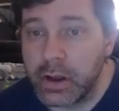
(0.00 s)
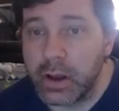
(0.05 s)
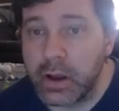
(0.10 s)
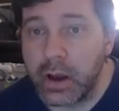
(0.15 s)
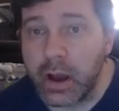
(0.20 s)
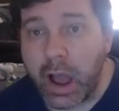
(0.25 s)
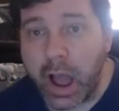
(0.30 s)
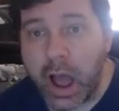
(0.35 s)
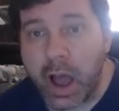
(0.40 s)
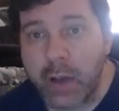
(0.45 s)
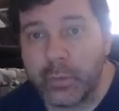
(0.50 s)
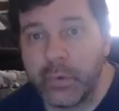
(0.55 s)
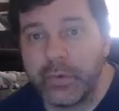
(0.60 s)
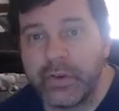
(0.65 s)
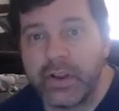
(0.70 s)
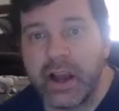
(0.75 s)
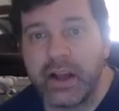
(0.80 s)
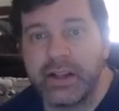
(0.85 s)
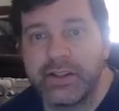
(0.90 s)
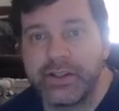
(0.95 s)
Moving
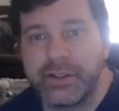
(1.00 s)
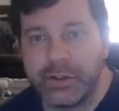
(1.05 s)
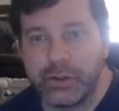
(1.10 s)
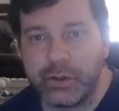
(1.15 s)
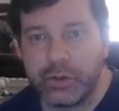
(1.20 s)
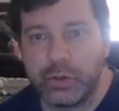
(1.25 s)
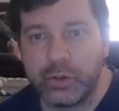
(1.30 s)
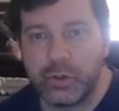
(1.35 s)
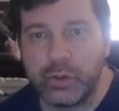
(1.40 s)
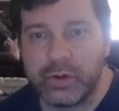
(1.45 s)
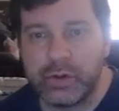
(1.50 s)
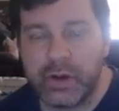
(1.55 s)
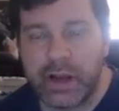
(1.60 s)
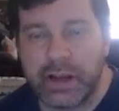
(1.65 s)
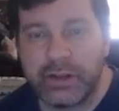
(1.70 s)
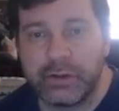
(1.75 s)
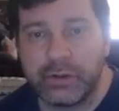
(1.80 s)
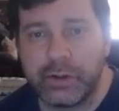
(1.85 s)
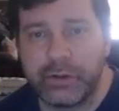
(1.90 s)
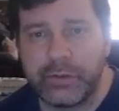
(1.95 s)
on to, I
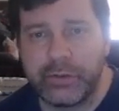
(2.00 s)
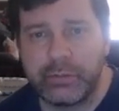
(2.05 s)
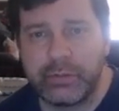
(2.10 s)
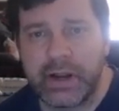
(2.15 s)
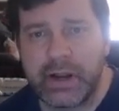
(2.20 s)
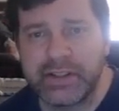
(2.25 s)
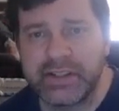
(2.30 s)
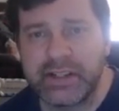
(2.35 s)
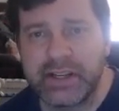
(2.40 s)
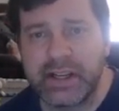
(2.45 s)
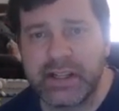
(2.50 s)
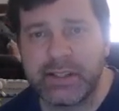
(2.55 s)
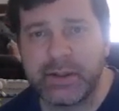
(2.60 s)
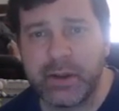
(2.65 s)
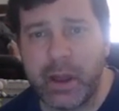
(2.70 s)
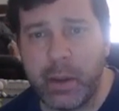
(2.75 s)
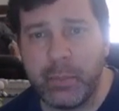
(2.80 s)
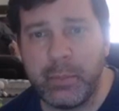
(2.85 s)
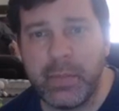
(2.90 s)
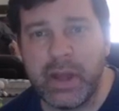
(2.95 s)
don't know if you pronounce it as
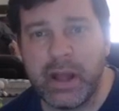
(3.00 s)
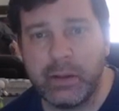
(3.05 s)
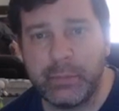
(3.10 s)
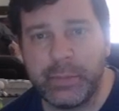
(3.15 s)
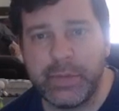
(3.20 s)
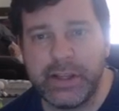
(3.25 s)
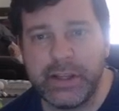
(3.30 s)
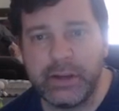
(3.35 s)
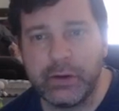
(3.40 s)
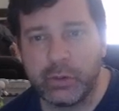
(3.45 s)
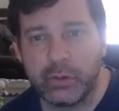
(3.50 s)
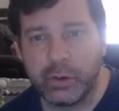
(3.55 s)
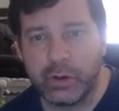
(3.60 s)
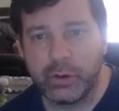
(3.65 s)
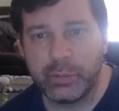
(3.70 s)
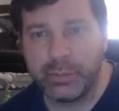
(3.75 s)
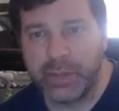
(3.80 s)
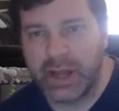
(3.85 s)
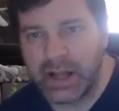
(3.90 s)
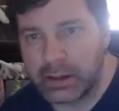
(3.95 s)
Belbi or
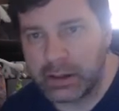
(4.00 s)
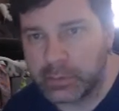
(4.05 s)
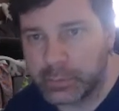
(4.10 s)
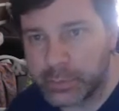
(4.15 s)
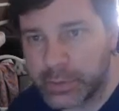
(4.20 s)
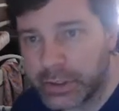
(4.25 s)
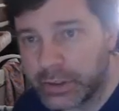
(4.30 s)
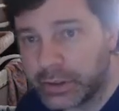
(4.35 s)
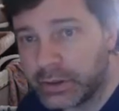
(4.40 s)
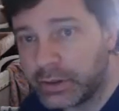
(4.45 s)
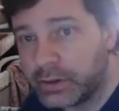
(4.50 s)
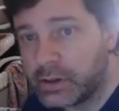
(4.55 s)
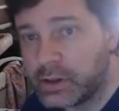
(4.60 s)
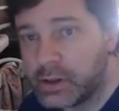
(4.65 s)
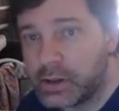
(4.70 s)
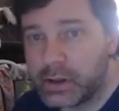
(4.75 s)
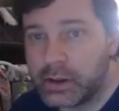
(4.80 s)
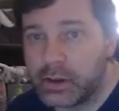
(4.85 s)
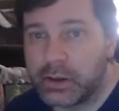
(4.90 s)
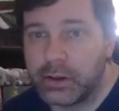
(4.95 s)
Belb.
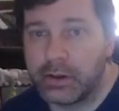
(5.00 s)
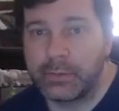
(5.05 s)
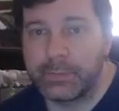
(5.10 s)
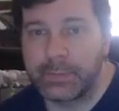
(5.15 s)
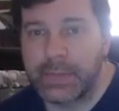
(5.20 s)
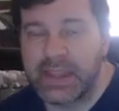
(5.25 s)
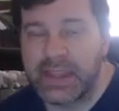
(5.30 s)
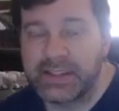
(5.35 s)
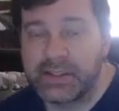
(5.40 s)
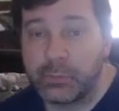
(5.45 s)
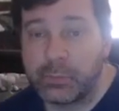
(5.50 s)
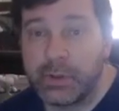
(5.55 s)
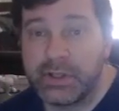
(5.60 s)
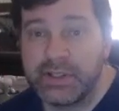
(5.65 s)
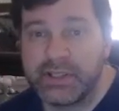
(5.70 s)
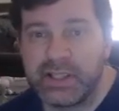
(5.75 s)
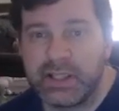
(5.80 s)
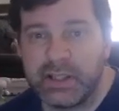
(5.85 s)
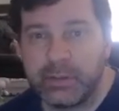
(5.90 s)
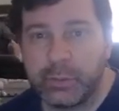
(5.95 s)
Is it one
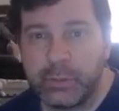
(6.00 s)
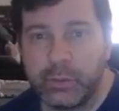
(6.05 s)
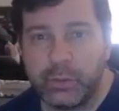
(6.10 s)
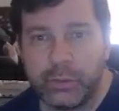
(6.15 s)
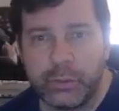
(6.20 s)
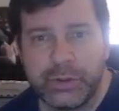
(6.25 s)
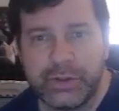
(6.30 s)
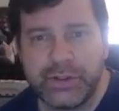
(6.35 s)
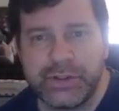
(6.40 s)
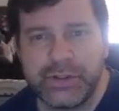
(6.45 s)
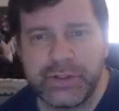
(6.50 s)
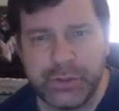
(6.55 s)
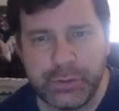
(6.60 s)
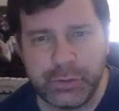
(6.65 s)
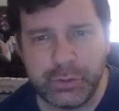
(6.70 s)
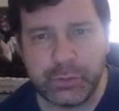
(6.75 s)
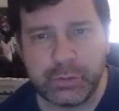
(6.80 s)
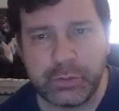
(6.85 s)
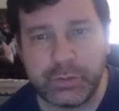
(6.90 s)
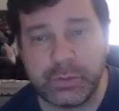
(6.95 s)
syllable or
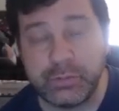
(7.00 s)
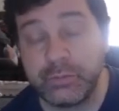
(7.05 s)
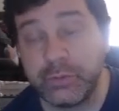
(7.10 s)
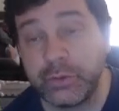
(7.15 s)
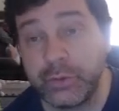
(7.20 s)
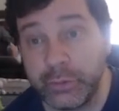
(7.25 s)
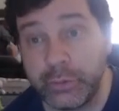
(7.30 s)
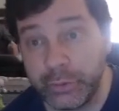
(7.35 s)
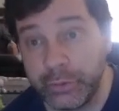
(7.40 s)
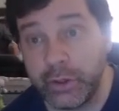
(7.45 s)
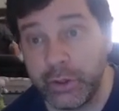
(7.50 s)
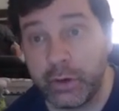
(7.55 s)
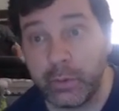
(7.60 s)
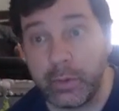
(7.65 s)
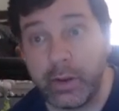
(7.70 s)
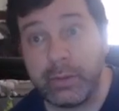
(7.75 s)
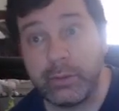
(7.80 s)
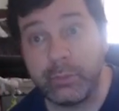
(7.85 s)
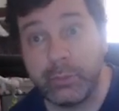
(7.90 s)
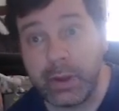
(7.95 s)
two? Could go
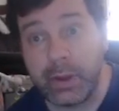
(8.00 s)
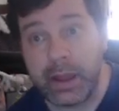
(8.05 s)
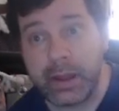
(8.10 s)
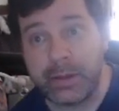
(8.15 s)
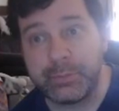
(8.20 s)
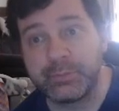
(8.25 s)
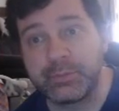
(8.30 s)
either way.